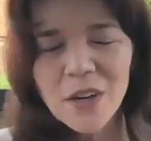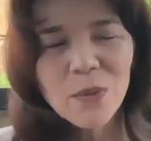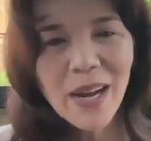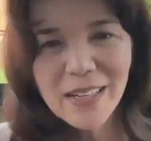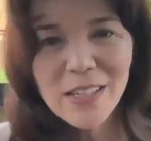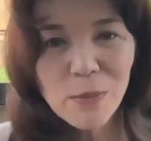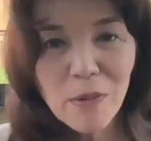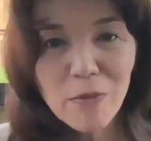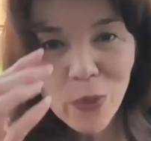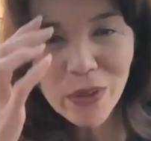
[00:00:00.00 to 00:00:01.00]
I think it'd start
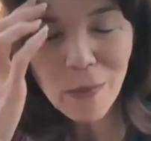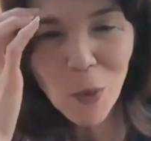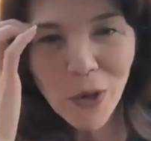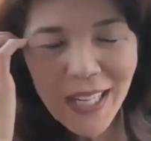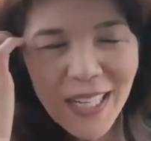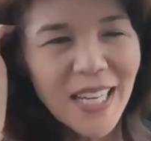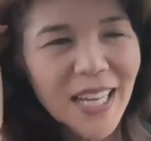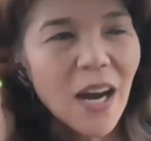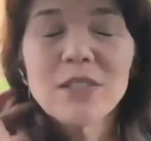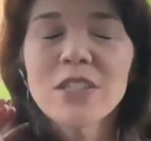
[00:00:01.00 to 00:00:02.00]
writing is about 4 in the
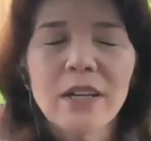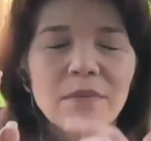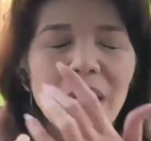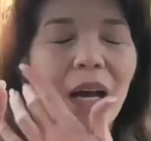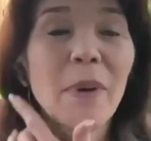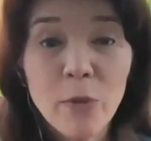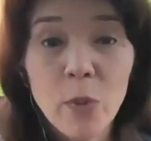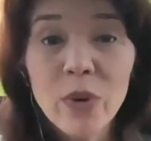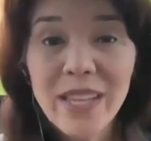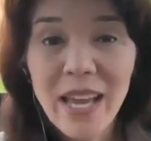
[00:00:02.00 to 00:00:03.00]
morning, or sorry,
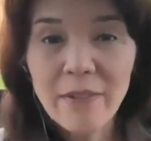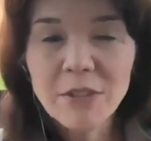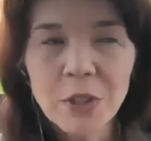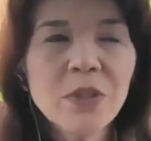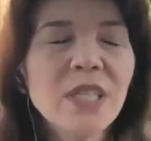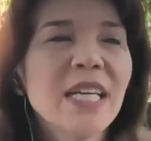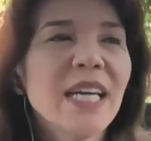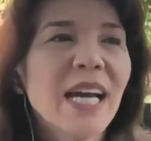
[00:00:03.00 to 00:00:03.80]
about 4 in the afternoon.